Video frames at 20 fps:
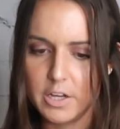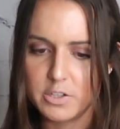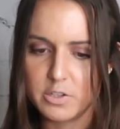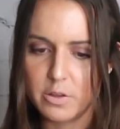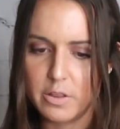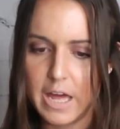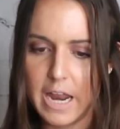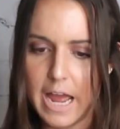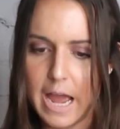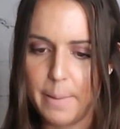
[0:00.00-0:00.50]

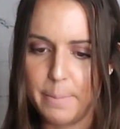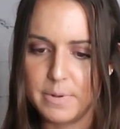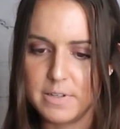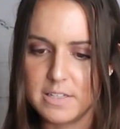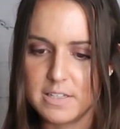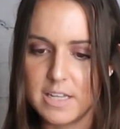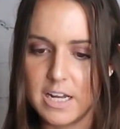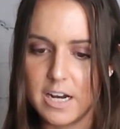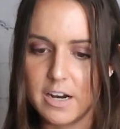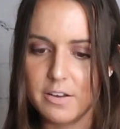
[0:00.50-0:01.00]
so that
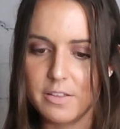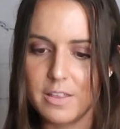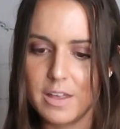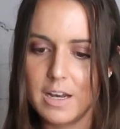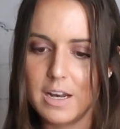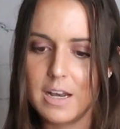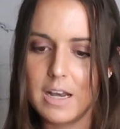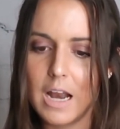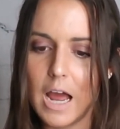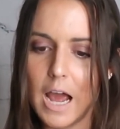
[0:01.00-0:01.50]
happens there.
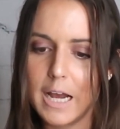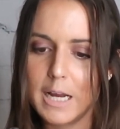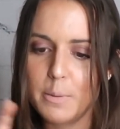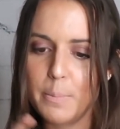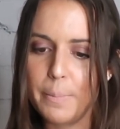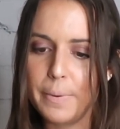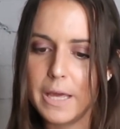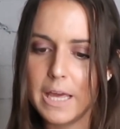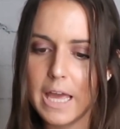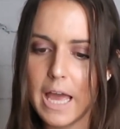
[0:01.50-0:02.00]
Then at
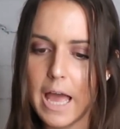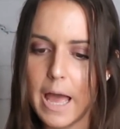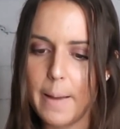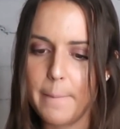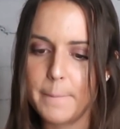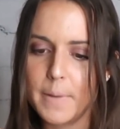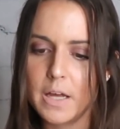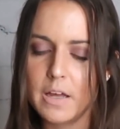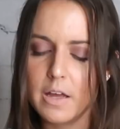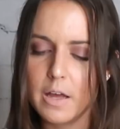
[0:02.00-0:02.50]
9
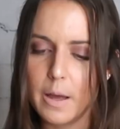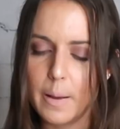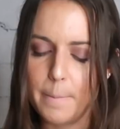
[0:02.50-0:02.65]
p.m.